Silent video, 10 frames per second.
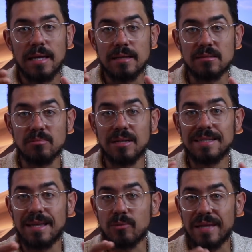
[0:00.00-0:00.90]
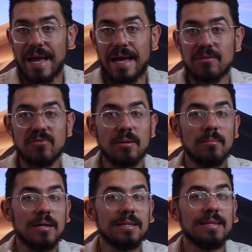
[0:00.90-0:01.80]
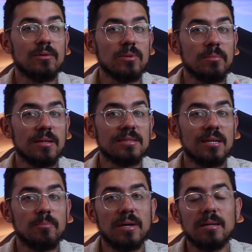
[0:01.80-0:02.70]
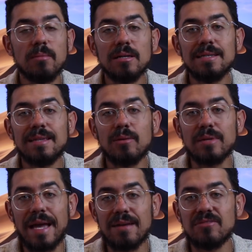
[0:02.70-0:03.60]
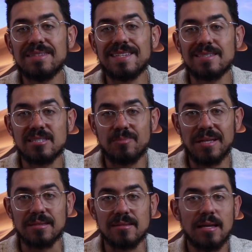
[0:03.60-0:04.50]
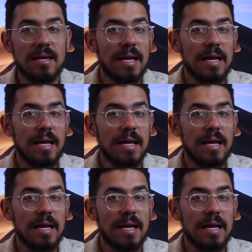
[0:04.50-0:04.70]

It's money that we have, money that we built up, and money that we haven't spent.